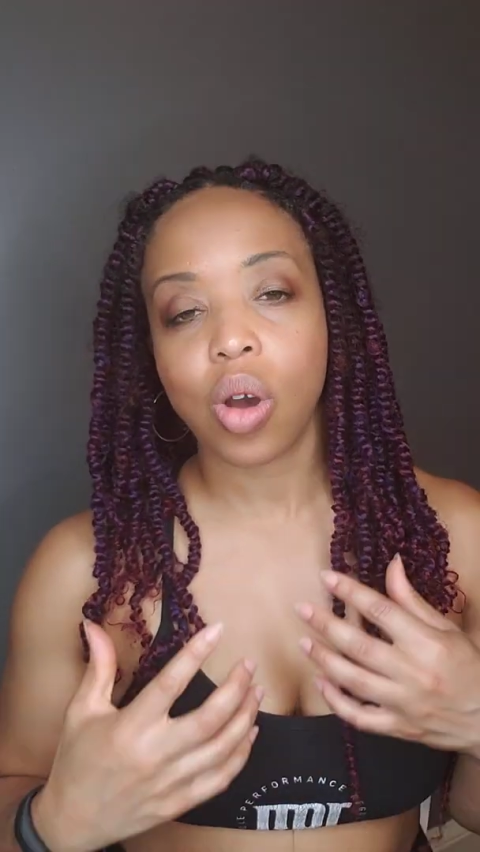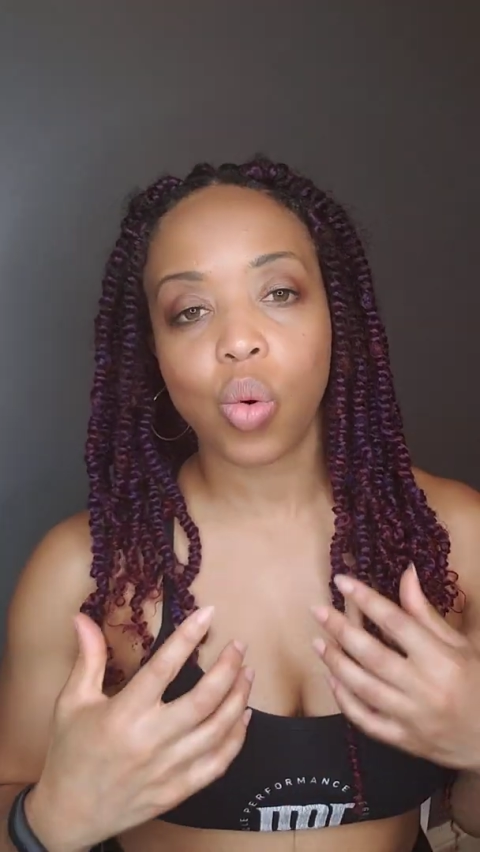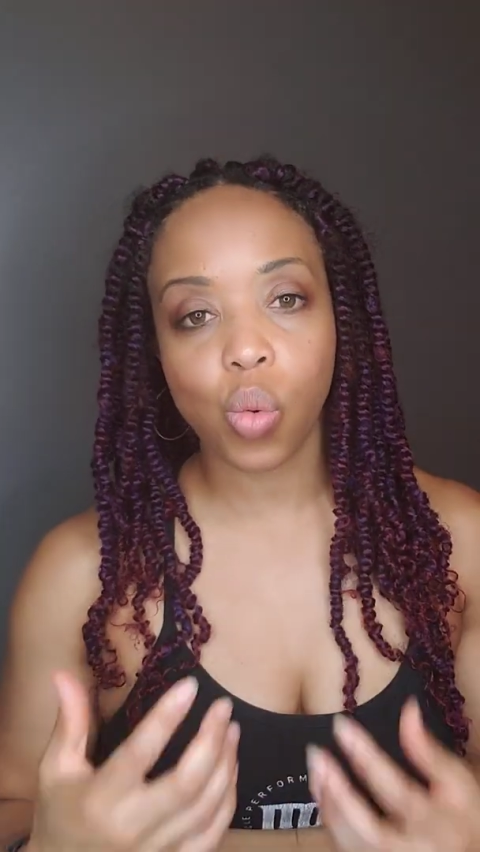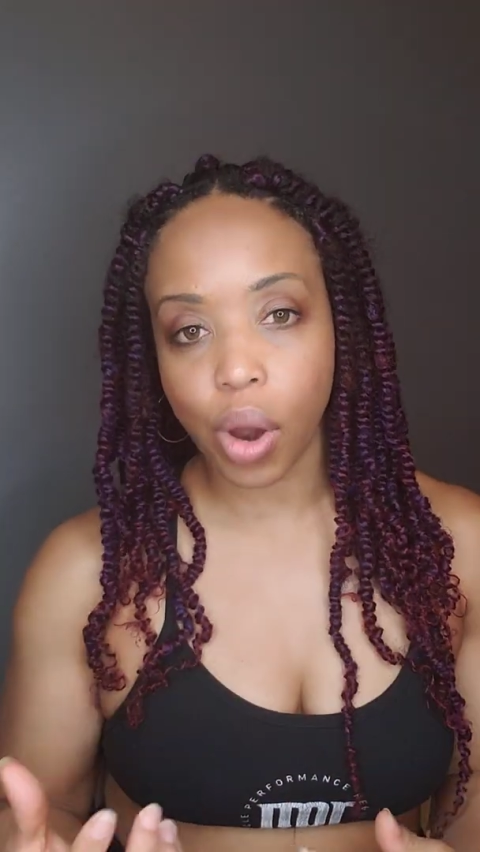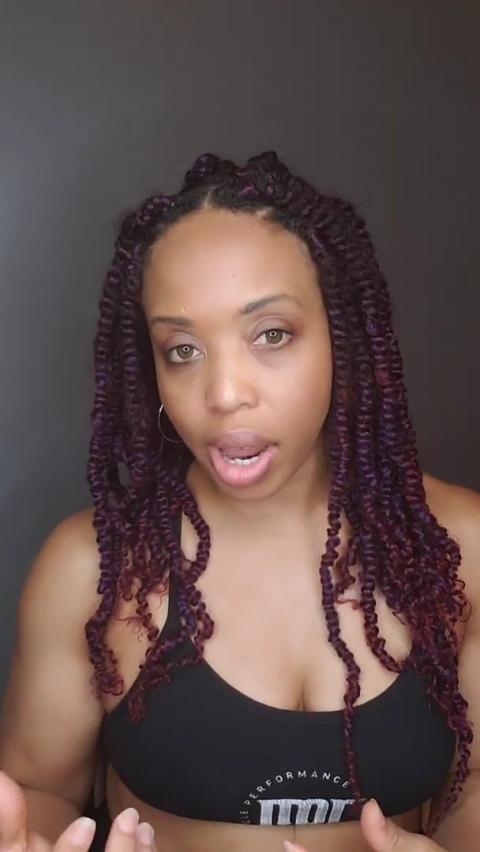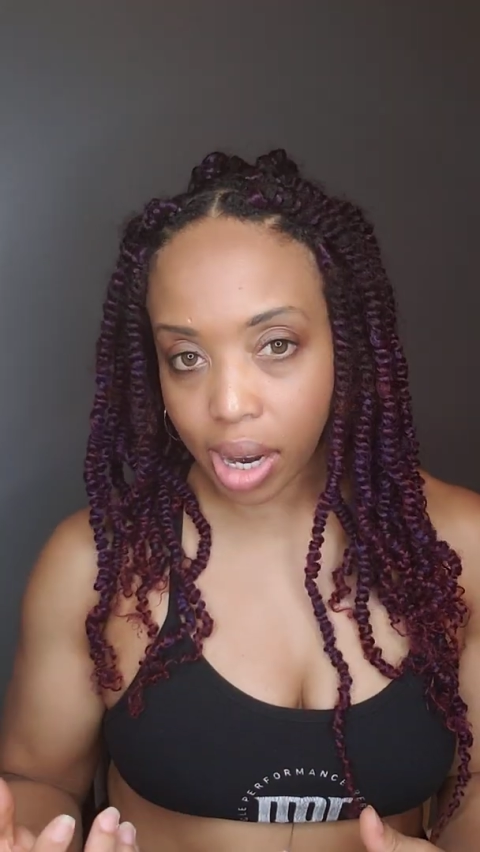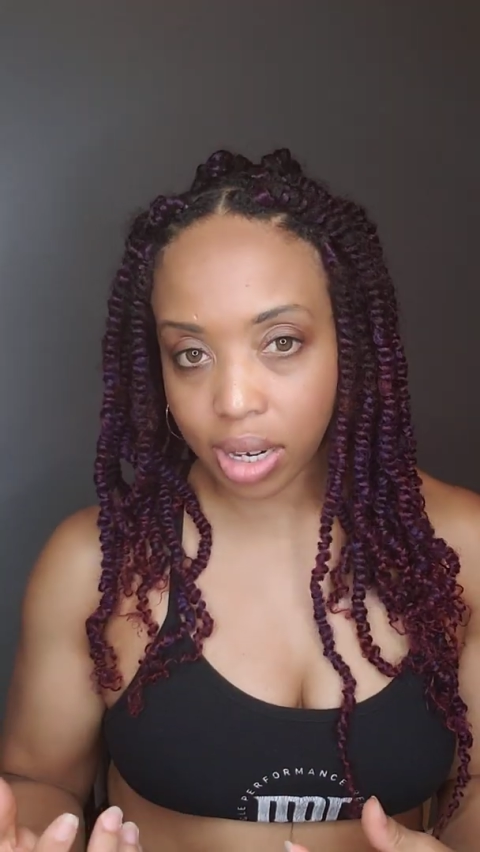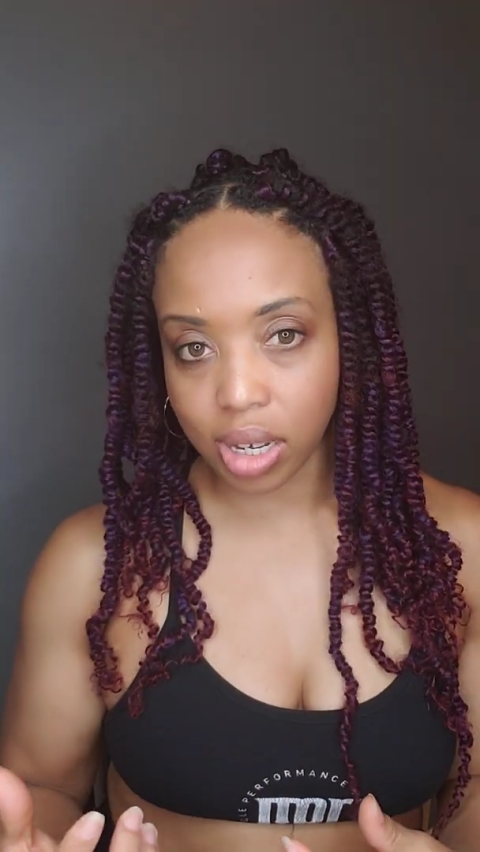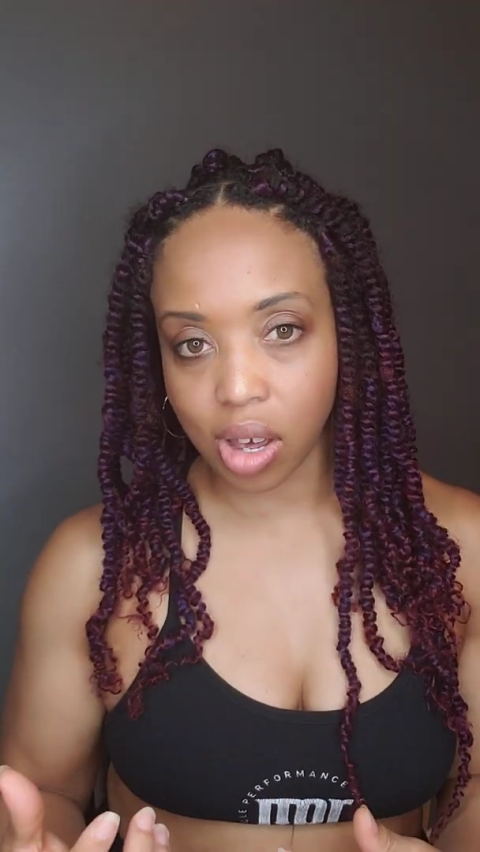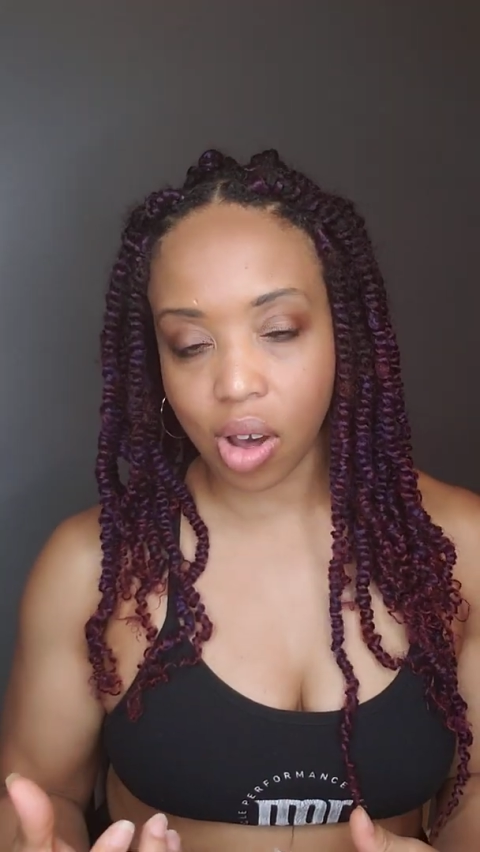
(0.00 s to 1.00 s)
ready
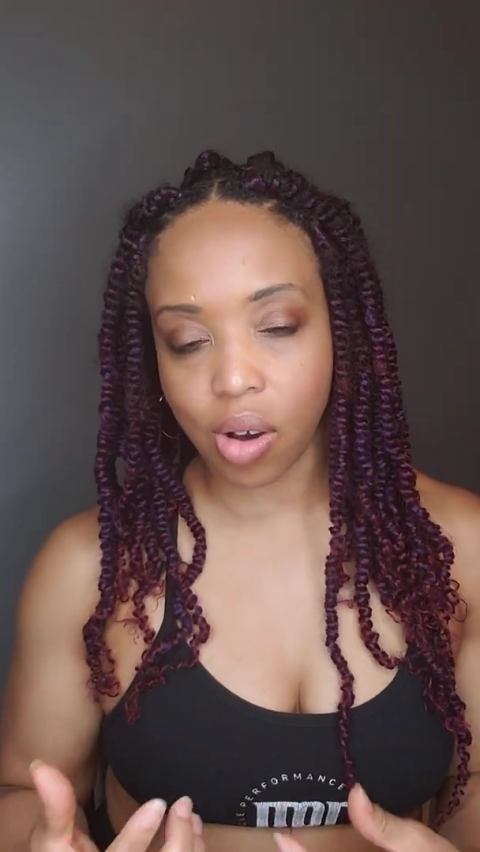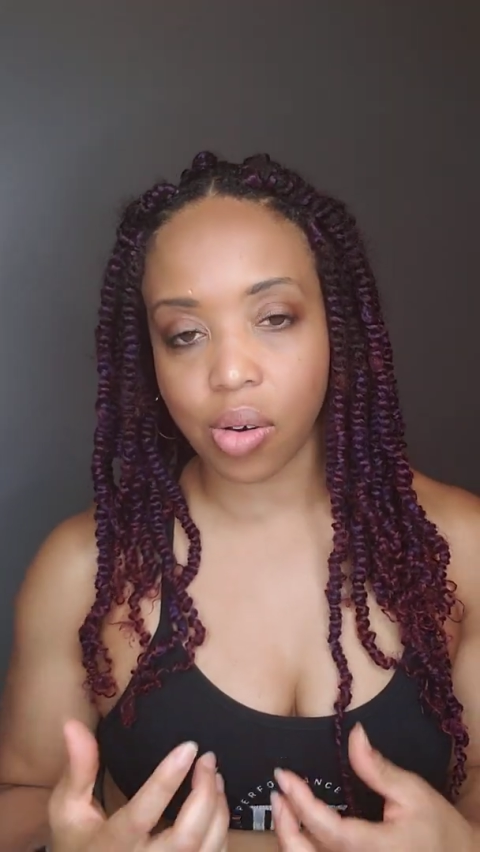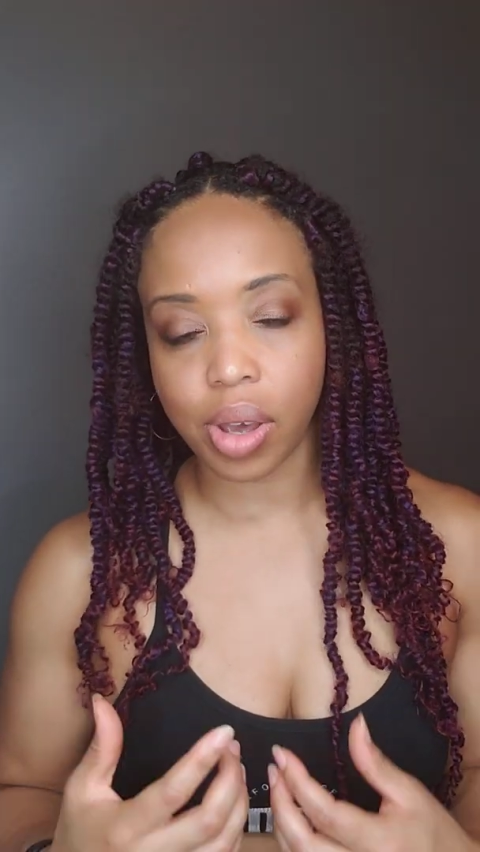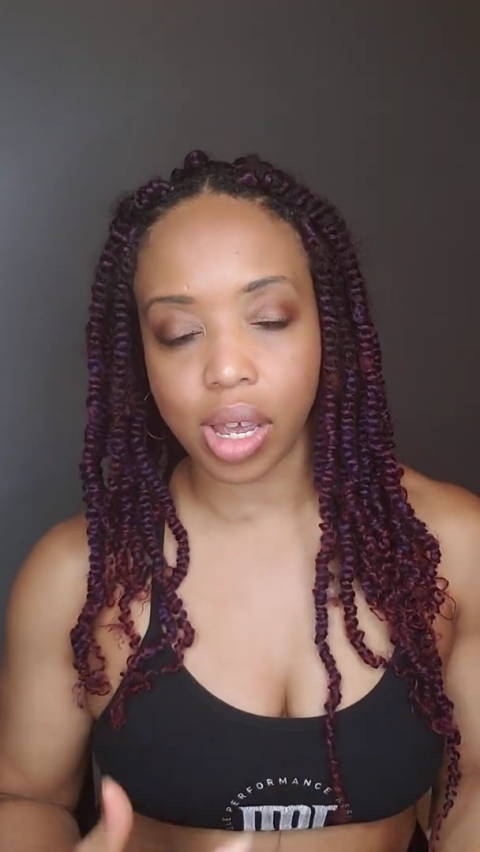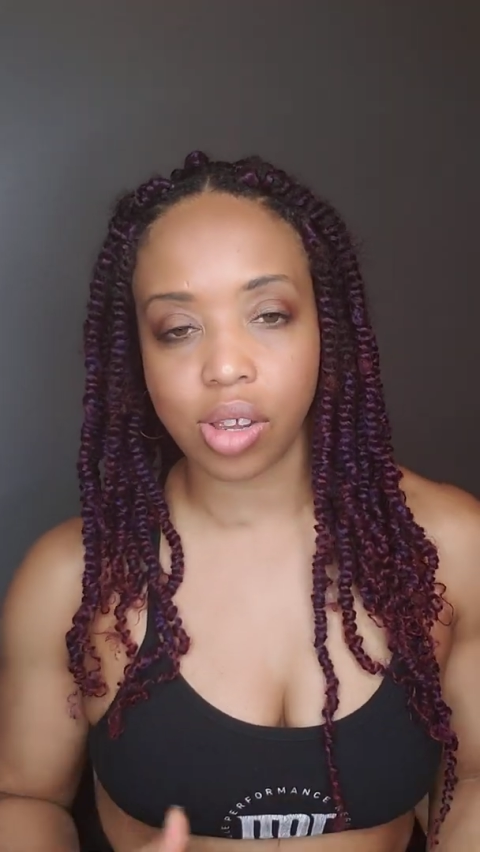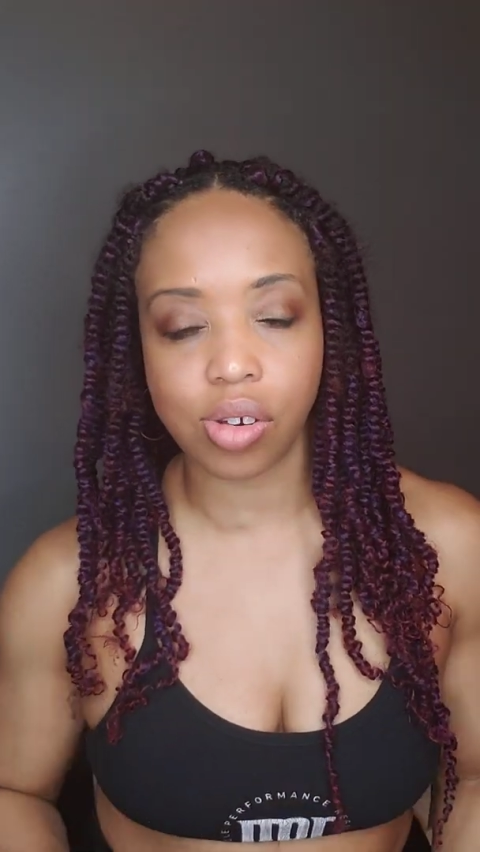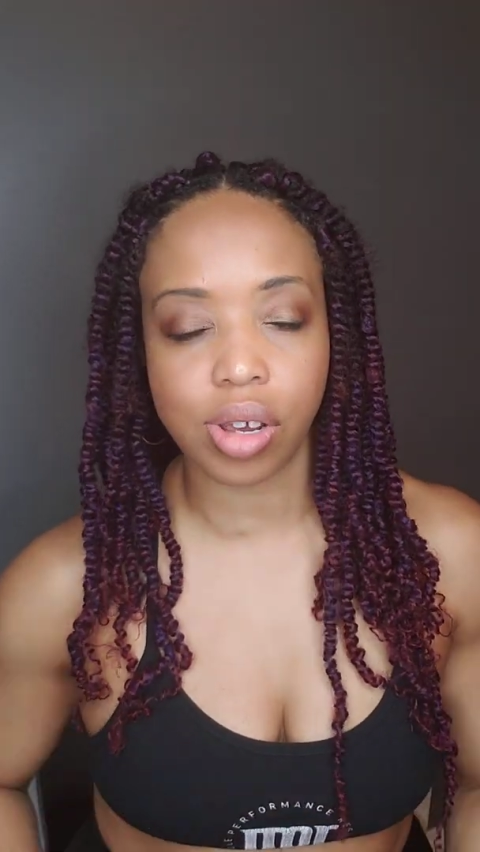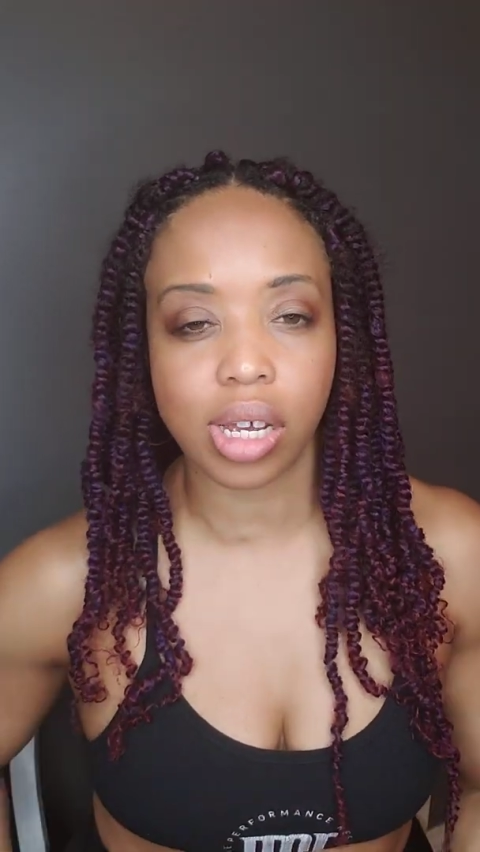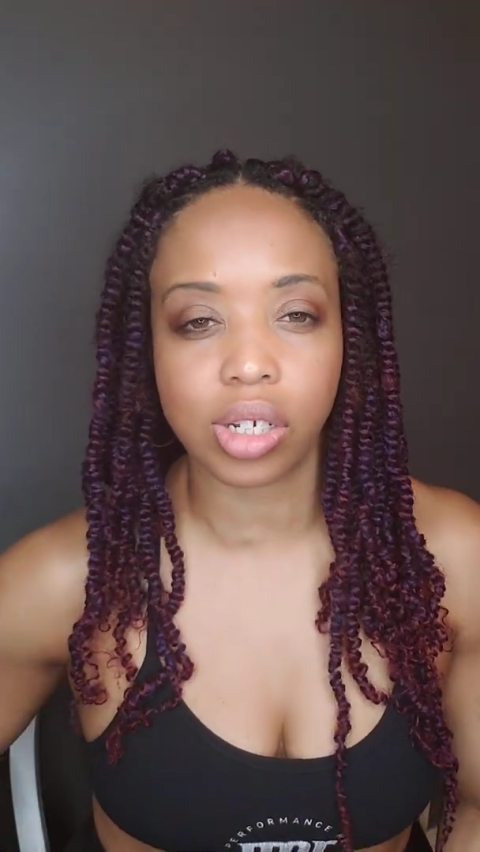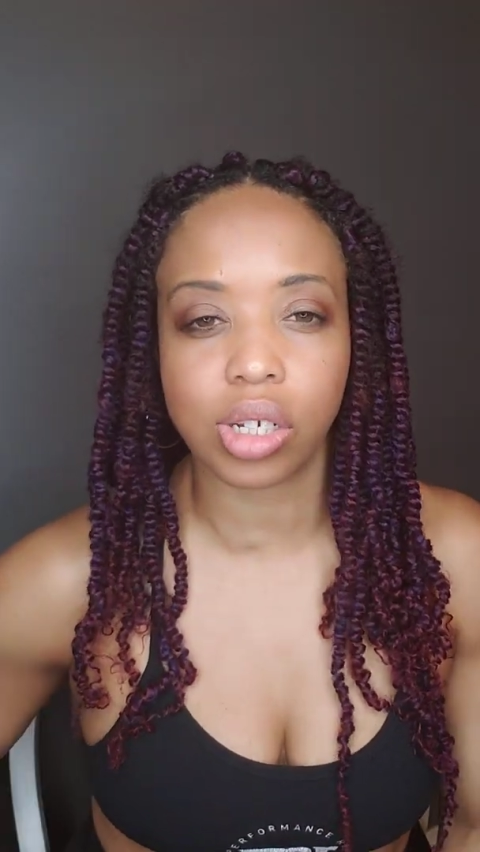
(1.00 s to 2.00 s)
to go in your
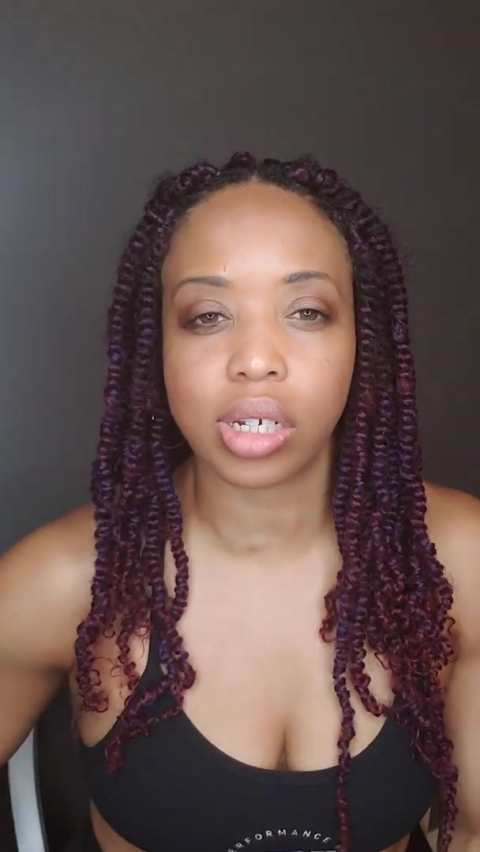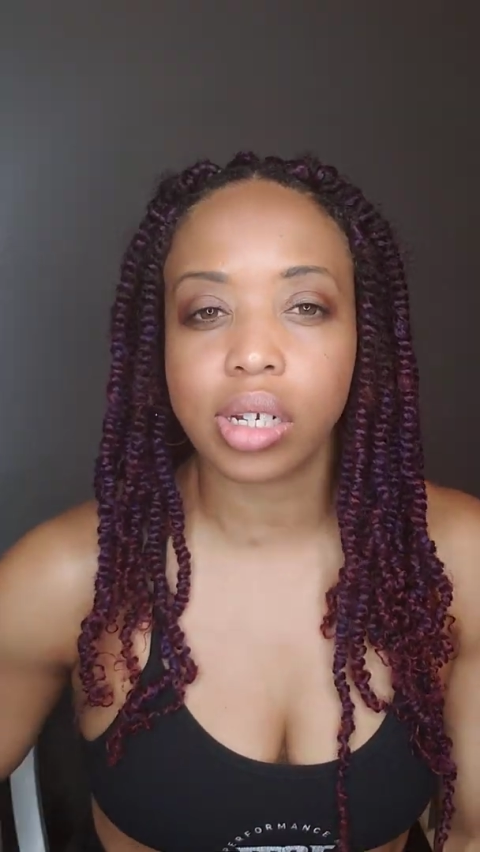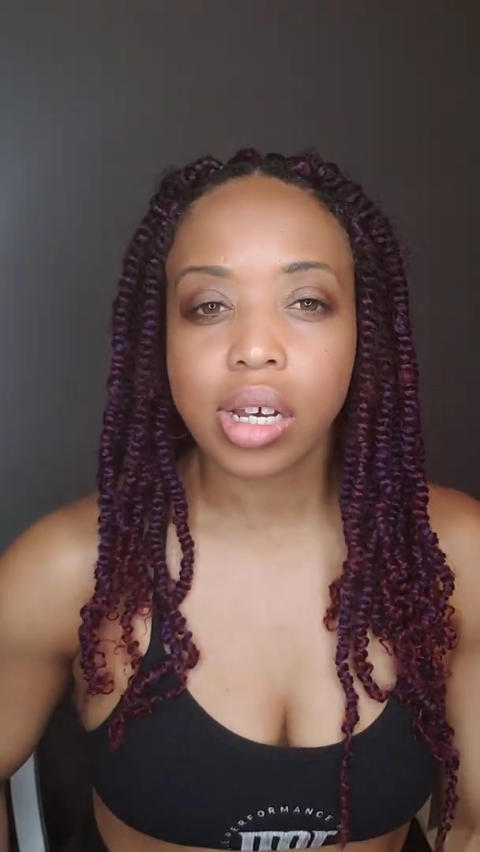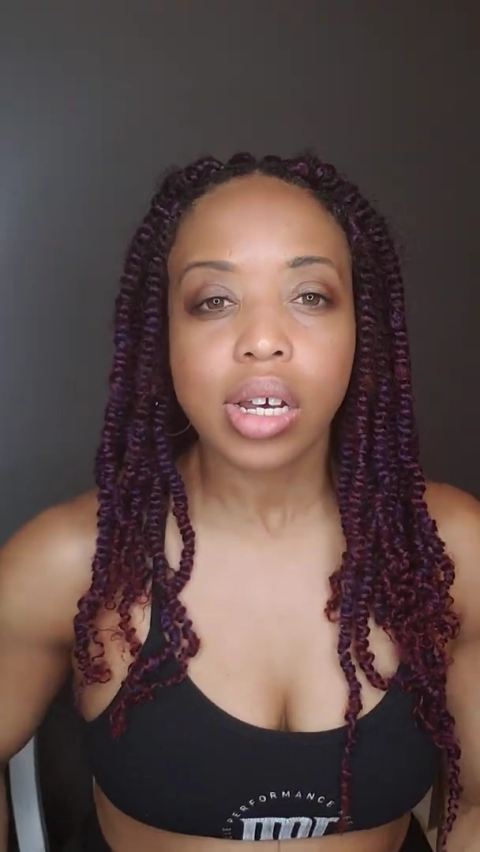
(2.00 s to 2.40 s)
kitchen.